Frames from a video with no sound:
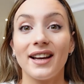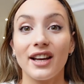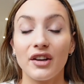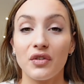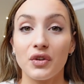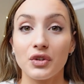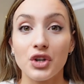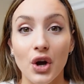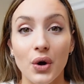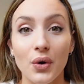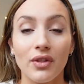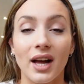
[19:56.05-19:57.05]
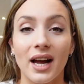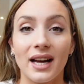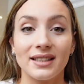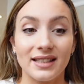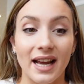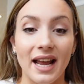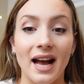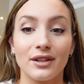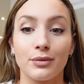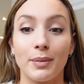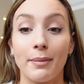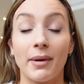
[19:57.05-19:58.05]
If you know that a day
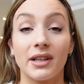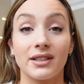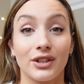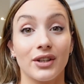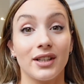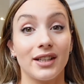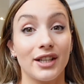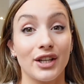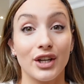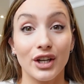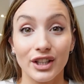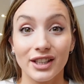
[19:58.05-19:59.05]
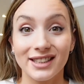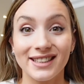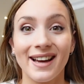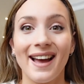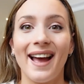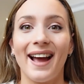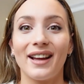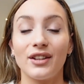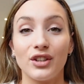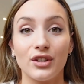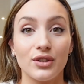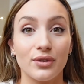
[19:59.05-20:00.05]
has been particularly good
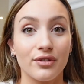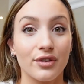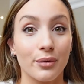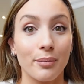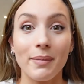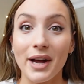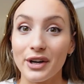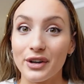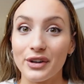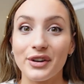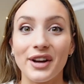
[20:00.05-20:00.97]
and you do feel better